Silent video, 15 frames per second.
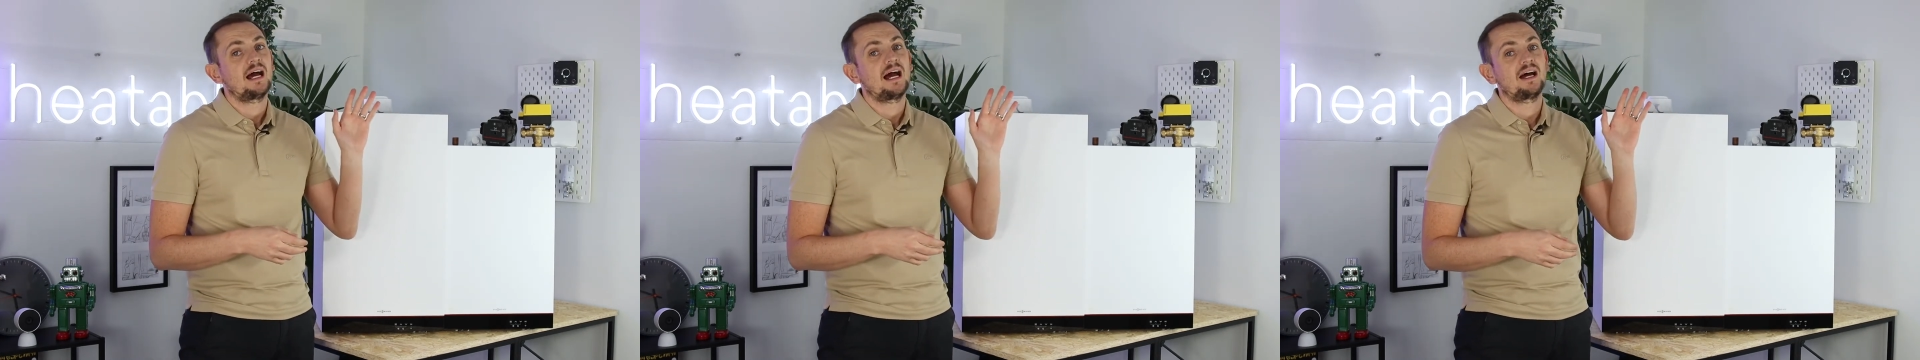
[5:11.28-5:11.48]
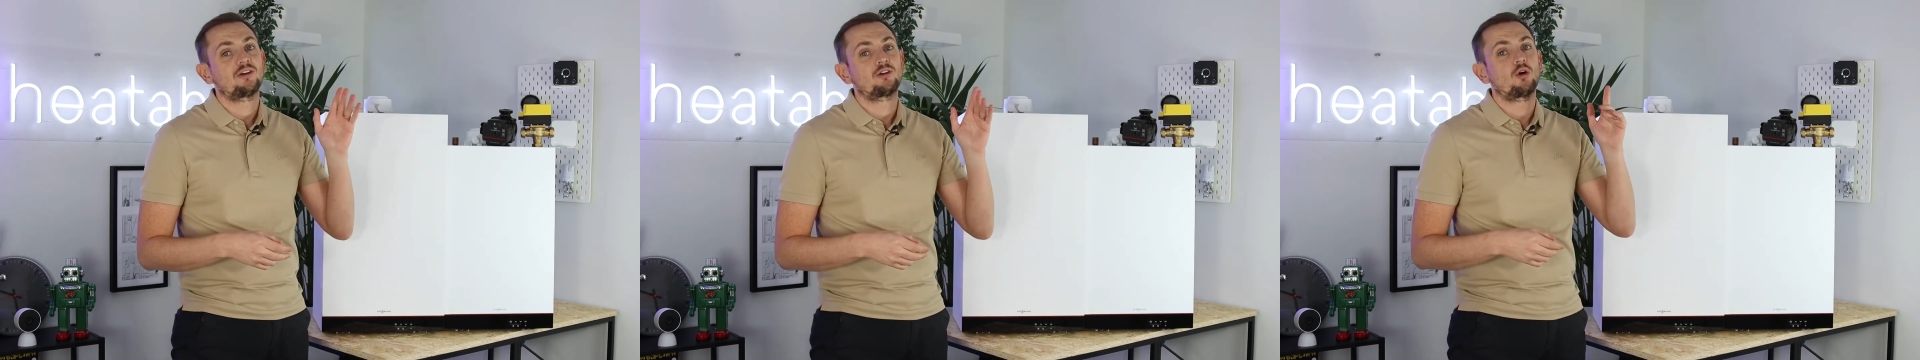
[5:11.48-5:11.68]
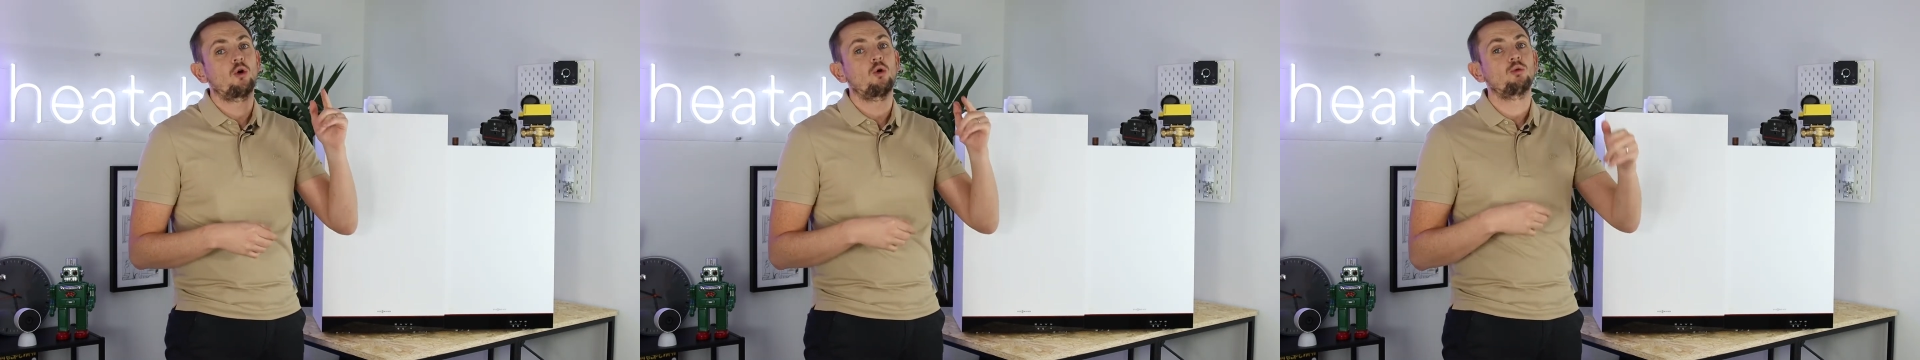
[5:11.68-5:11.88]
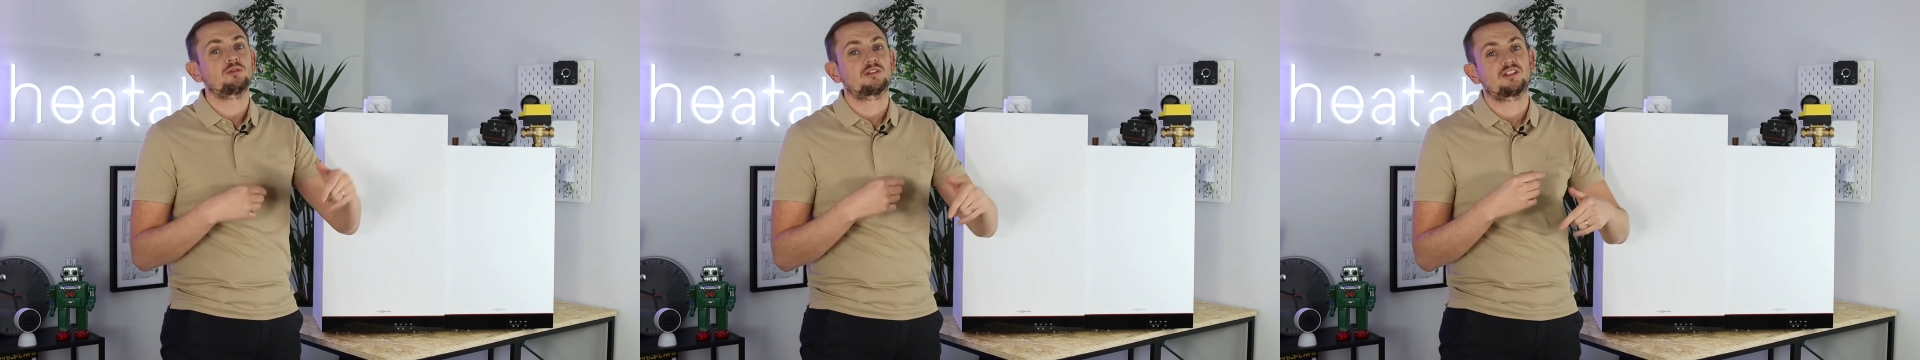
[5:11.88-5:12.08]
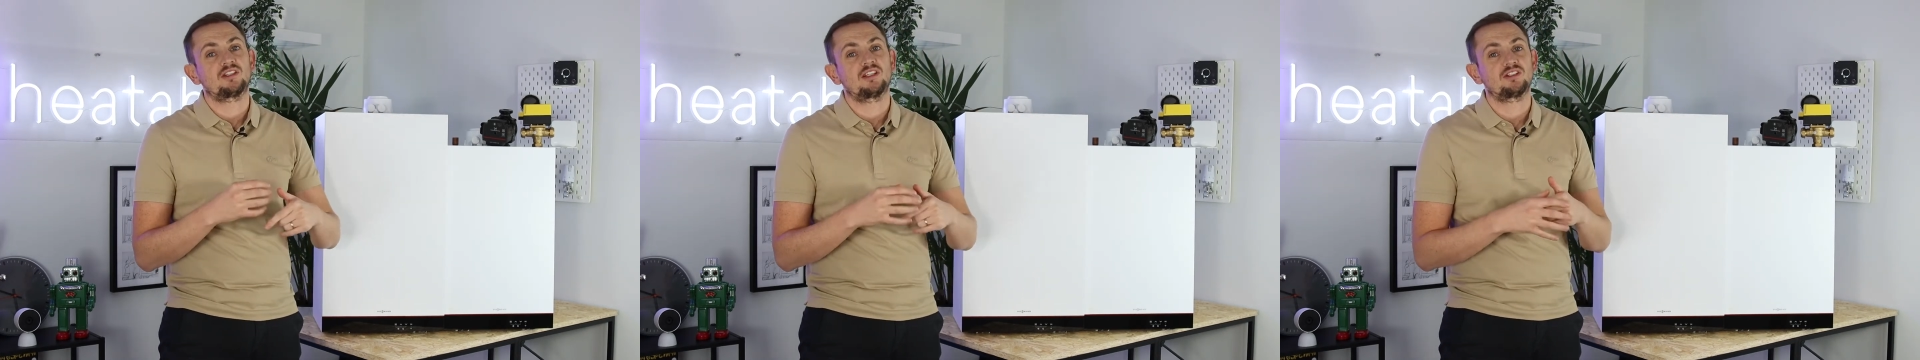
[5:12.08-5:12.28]
and
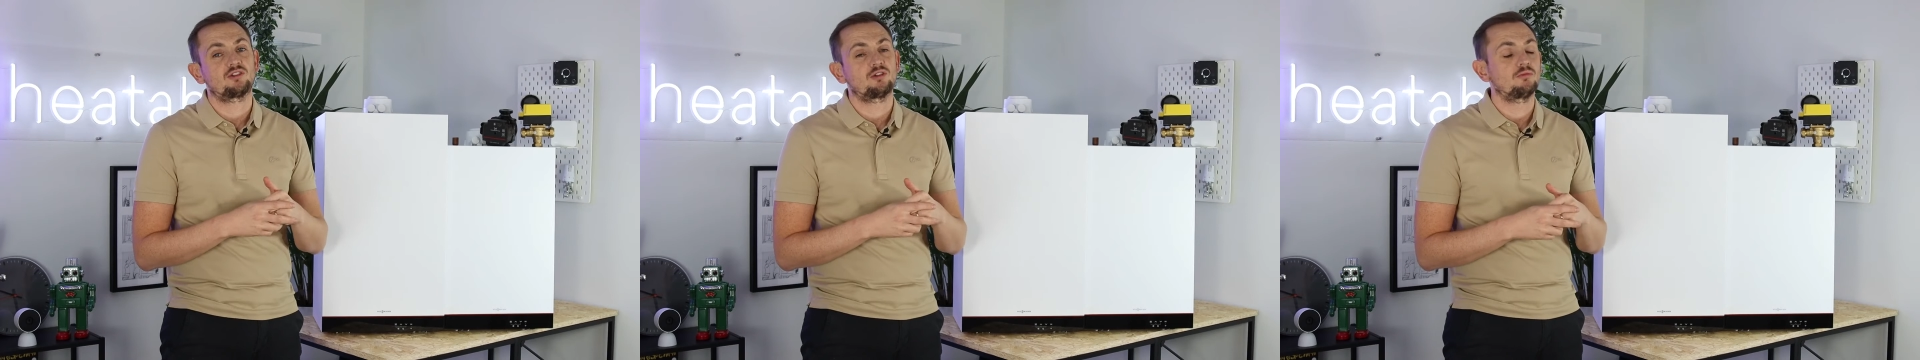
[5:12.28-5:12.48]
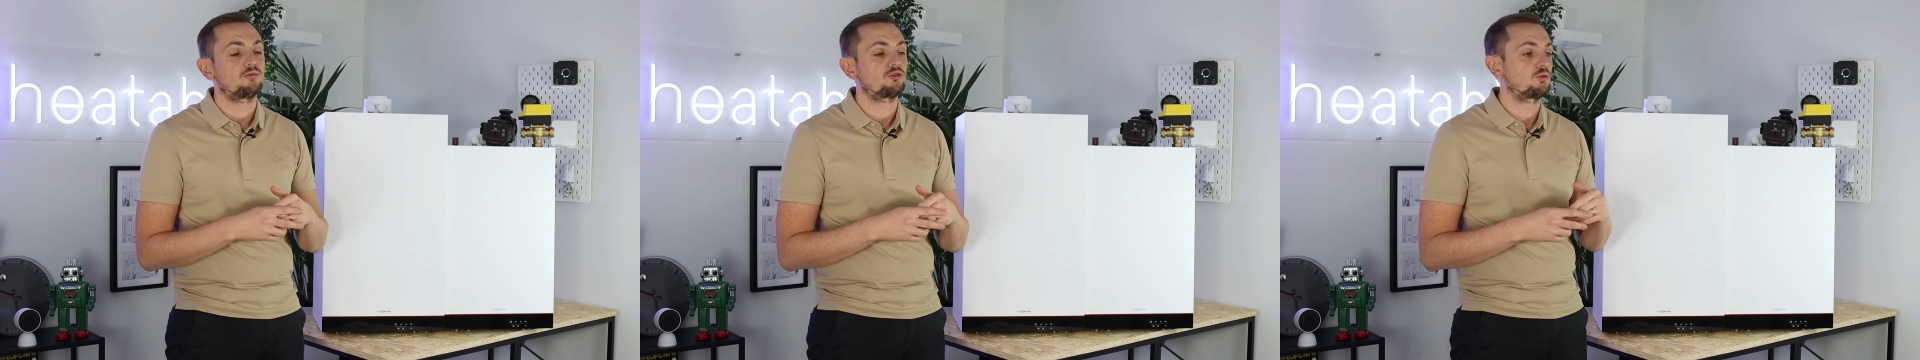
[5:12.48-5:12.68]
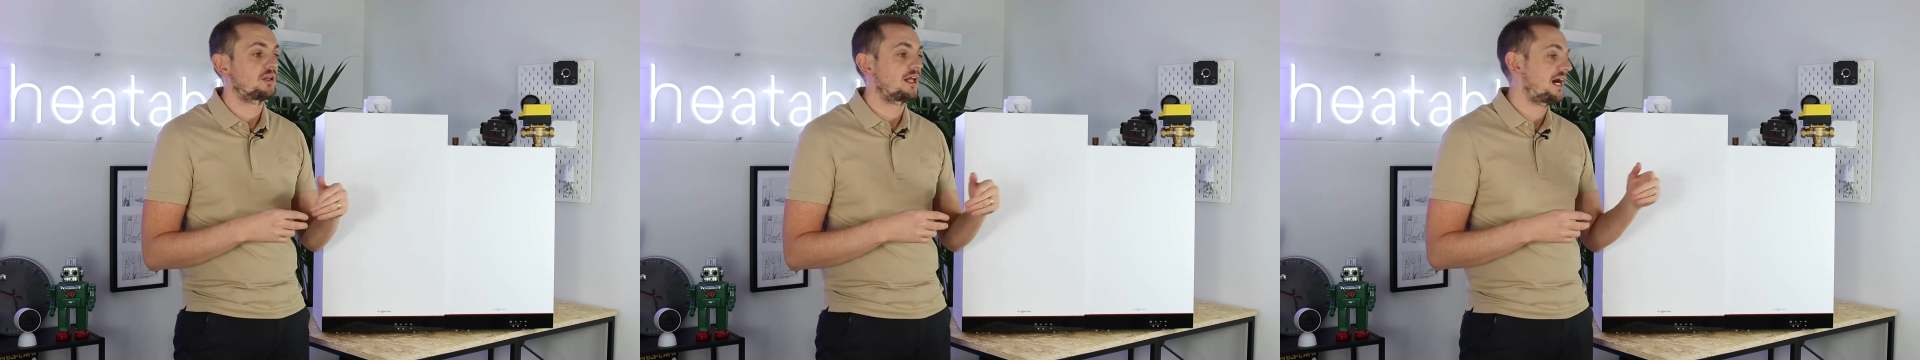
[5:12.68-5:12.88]
older systems will